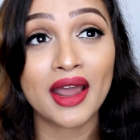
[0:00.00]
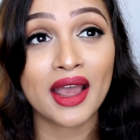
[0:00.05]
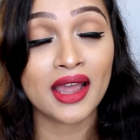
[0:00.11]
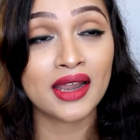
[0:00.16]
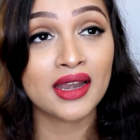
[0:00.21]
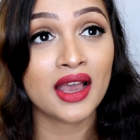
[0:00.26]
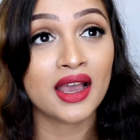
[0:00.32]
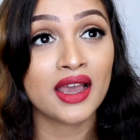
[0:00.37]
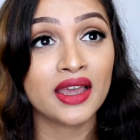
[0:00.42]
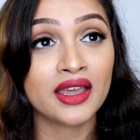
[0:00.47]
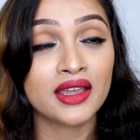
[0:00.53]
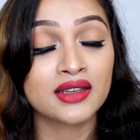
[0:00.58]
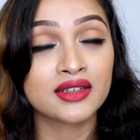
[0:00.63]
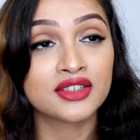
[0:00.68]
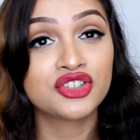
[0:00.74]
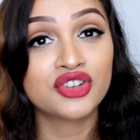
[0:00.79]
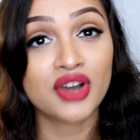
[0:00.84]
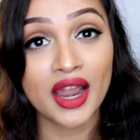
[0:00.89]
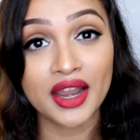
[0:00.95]
And I
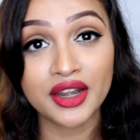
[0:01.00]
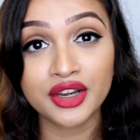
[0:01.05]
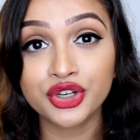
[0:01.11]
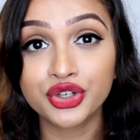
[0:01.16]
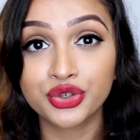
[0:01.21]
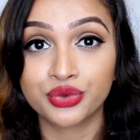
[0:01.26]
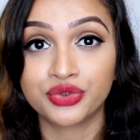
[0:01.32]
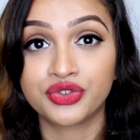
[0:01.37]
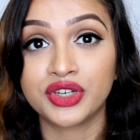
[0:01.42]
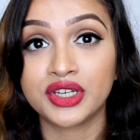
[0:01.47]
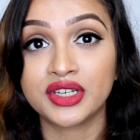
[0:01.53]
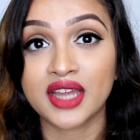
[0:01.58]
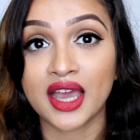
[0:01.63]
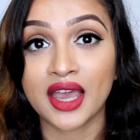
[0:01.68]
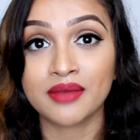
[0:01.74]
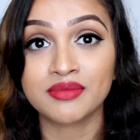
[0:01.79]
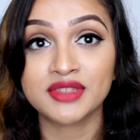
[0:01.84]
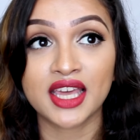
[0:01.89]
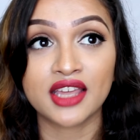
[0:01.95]
tried it 2-3
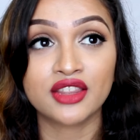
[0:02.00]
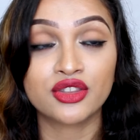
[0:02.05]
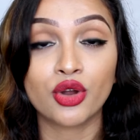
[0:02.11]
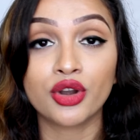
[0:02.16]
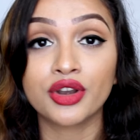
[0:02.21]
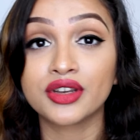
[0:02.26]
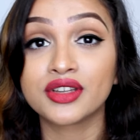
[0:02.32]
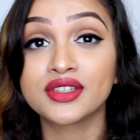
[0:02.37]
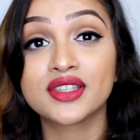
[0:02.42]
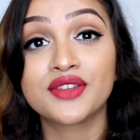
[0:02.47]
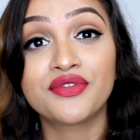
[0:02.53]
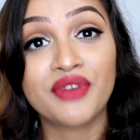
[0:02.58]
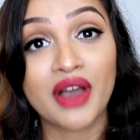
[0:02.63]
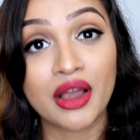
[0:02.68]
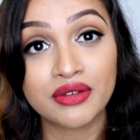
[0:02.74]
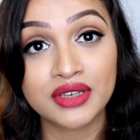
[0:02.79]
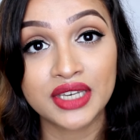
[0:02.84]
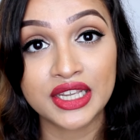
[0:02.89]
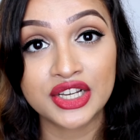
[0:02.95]
times. I thought it is a
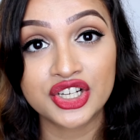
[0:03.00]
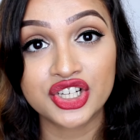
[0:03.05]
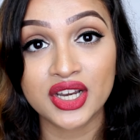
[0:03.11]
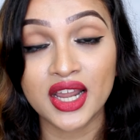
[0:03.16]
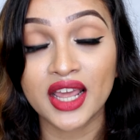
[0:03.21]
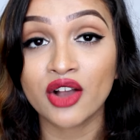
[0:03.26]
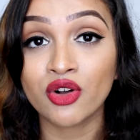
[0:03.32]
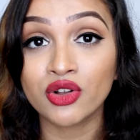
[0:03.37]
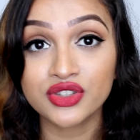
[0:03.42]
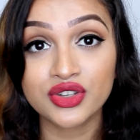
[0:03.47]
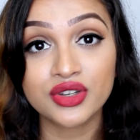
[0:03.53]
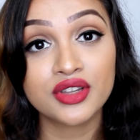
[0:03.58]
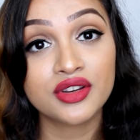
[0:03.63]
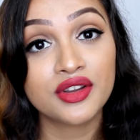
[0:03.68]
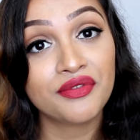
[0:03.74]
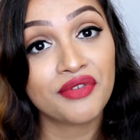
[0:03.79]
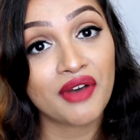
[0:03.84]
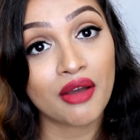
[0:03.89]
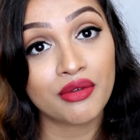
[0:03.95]
foundation. I also
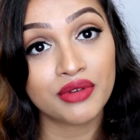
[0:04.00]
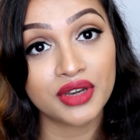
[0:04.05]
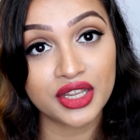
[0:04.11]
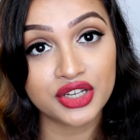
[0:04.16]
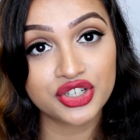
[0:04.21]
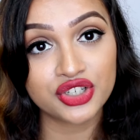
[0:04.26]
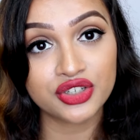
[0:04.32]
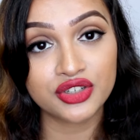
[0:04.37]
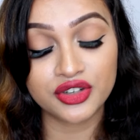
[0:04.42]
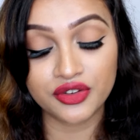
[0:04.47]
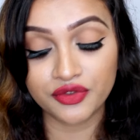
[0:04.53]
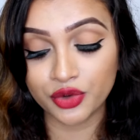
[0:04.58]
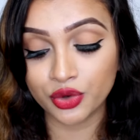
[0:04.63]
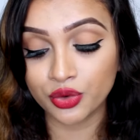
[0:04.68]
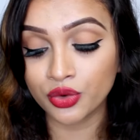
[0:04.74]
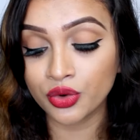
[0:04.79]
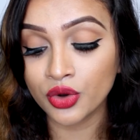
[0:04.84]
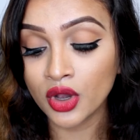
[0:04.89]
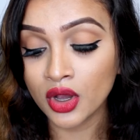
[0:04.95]
did a foundation
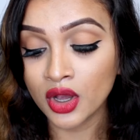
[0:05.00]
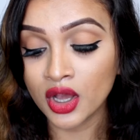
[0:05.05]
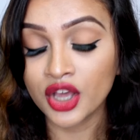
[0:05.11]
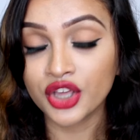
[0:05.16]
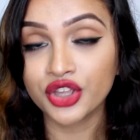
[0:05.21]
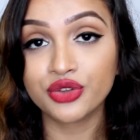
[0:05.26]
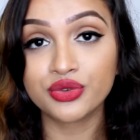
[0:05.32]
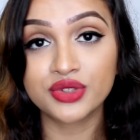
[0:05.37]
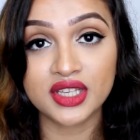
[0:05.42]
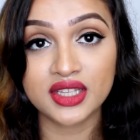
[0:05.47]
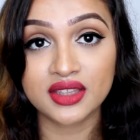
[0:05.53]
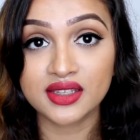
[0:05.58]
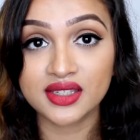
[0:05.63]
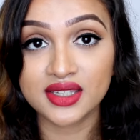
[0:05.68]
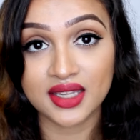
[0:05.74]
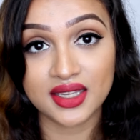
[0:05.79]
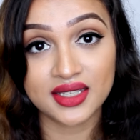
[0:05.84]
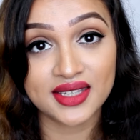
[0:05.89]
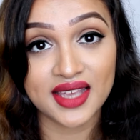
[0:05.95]
review using
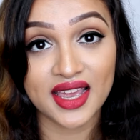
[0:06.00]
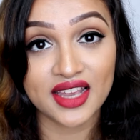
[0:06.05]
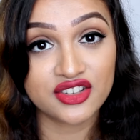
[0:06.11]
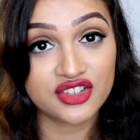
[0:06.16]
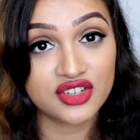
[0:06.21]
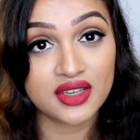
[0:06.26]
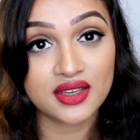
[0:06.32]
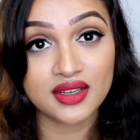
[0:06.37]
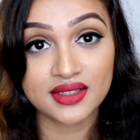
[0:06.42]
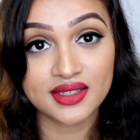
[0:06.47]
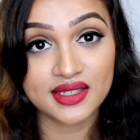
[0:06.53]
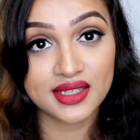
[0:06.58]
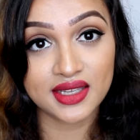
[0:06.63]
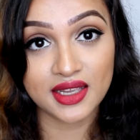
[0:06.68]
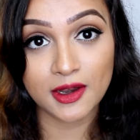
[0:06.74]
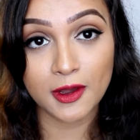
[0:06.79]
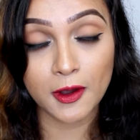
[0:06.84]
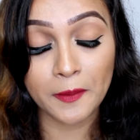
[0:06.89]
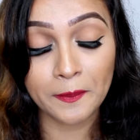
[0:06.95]
this NYX HD
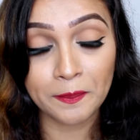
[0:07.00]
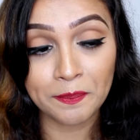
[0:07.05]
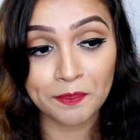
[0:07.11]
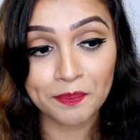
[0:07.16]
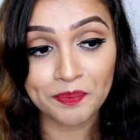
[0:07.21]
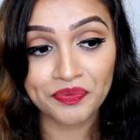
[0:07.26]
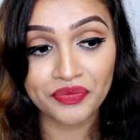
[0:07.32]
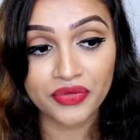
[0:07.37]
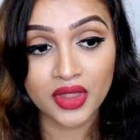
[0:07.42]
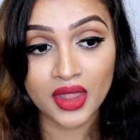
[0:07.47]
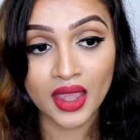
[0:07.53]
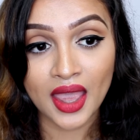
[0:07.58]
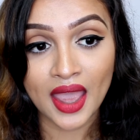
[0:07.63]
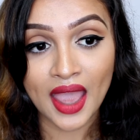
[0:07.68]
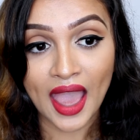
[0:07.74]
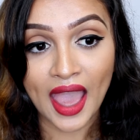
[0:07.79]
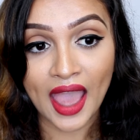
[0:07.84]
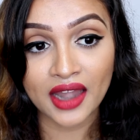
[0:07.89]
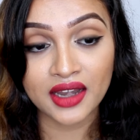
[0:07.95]
concealer,
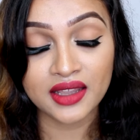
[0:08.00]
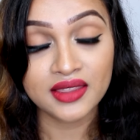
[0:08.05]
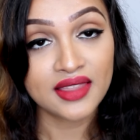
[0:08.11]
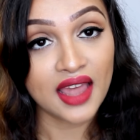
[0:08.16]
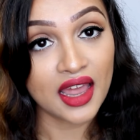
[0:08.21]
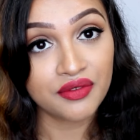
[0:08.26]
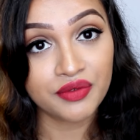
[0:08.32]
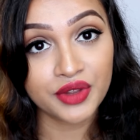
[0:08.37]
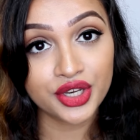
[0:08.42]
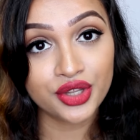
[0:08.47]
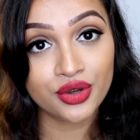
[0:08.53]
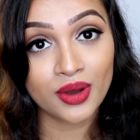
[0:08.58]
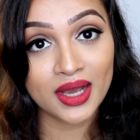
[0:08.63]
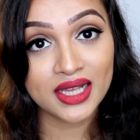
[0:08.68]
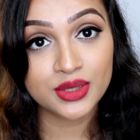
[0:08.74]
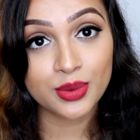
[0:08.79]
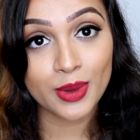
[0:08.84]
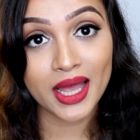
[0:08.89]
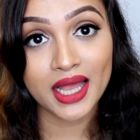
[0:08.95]
and in that video
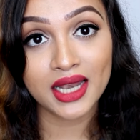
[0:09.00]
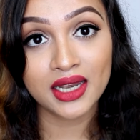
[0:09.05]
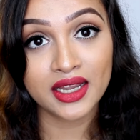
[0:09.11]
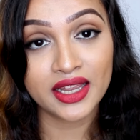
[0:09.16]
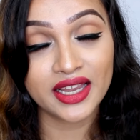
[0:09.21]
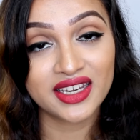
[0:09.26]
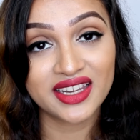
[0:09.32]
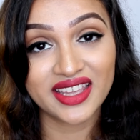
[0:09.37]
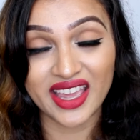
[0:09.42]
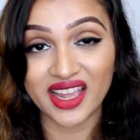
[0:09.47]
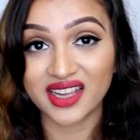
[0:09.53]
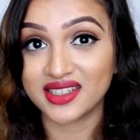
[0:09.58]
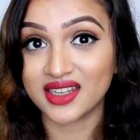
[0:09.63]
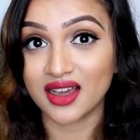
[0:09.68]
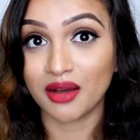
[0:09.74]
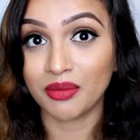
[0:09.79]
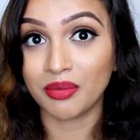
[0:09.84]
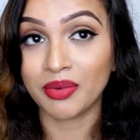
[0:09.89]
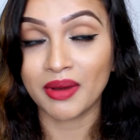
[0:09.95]
as well, it
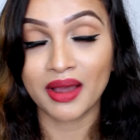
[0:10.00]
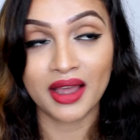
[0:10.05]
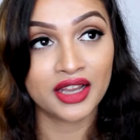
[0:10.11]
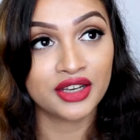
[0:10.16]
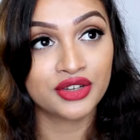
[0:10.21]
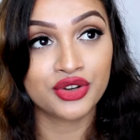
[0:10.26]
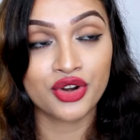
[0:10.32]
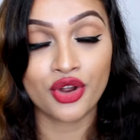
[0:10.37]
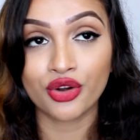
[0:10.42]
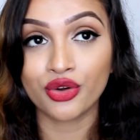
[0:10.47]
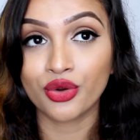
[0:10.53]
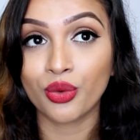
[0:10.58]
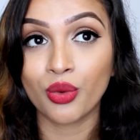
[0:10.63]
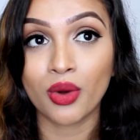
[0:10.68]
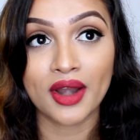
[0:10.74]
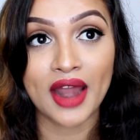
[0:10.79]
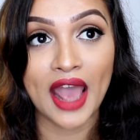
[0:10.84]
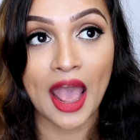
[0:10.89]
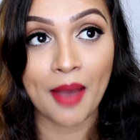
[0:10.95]
caked up. I do not know
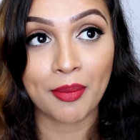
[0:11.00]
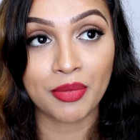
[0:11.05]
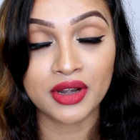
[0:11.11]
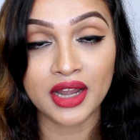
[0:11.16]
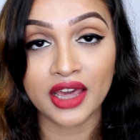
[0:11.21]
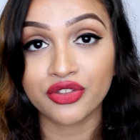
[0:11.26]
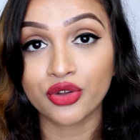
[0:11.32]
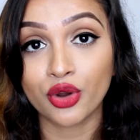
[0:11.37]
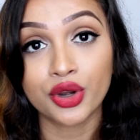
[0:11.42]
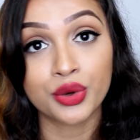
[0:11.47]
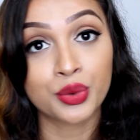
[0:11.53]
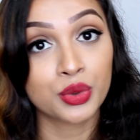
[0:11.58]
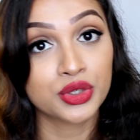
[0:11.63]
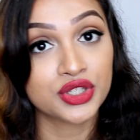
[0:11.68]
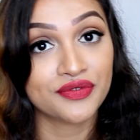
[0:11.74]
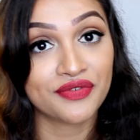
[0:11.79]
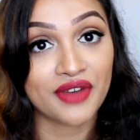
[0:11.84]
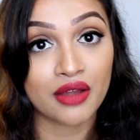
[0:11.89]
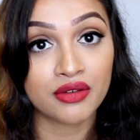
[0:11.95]
what happened. I thought it
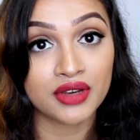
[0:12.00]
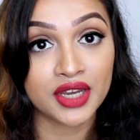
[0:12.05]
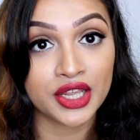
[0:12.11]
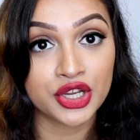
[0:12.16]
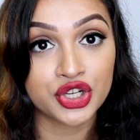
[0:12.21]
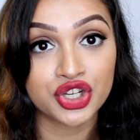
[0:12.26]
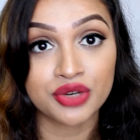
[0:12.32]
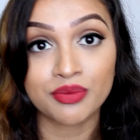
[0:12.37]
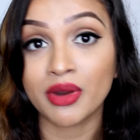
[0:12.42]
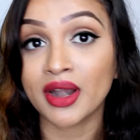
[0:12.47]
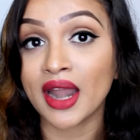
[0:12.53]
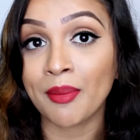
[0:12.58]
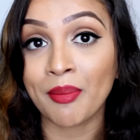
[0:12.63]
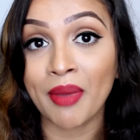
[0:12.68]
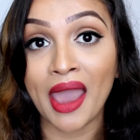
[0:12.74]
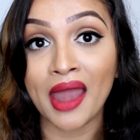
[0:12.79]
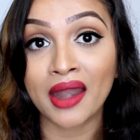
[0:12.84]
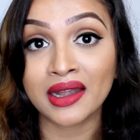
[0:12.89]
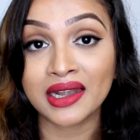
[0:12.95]
was a foundation, but
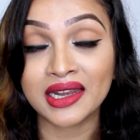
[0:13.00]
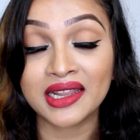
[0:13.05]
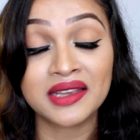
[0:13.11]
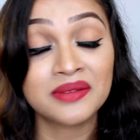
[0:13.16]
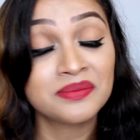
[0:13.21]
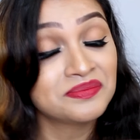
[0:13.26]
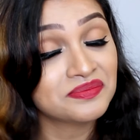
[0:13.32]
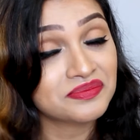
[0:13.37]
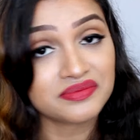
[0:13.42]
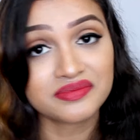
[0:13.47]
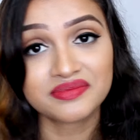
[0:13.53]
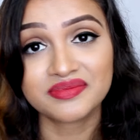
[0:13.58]
apparently